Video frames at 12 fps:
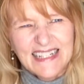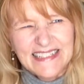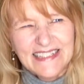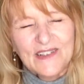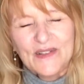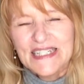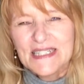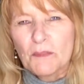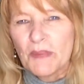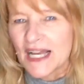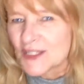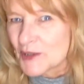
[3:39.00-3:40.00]
You know, it's a
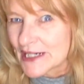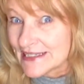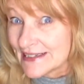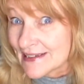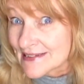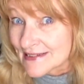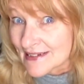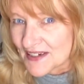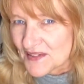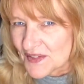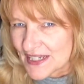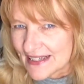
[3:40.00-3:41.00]
Patrick Ness
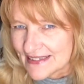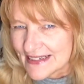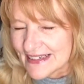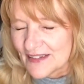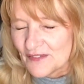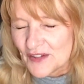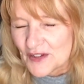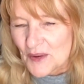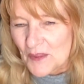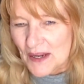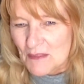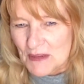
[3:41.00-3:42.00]
kind of an ending, if you know
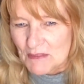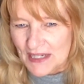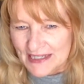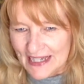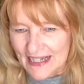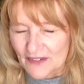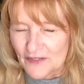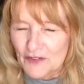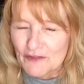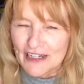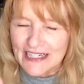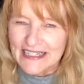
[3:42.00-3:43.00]
what I mean by that. If
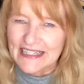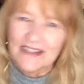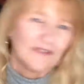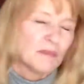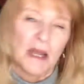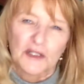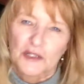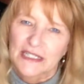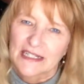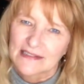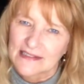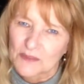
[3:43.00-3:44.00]
you've read any of Patrick
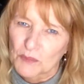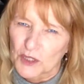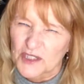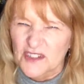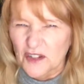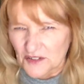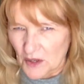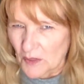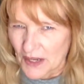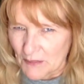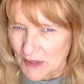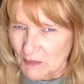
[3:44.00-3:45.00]
Ness's books, you'll know
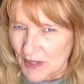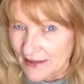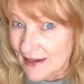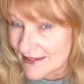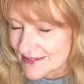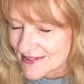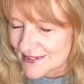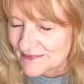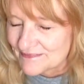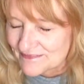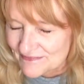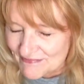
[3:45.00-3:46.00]
what I mean by that, so.
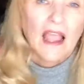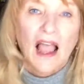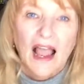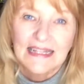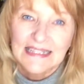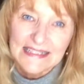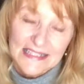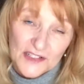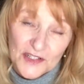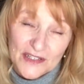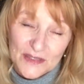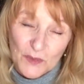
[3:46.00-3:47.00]
I listened
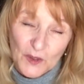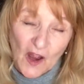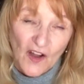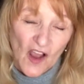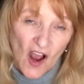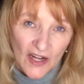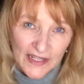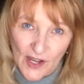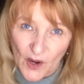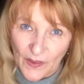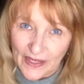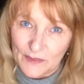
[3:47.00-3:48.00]
to this book on
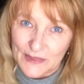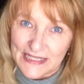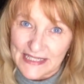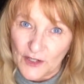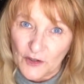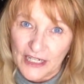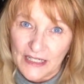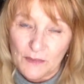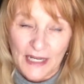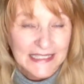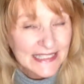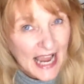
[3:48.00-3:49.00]
audio, and it was narrated
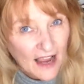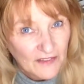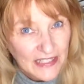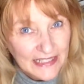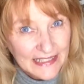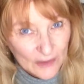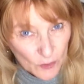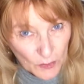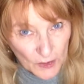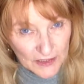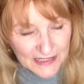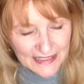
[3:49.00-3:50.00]
by Tavia
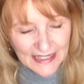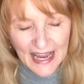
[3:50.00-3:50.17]
Gilbert.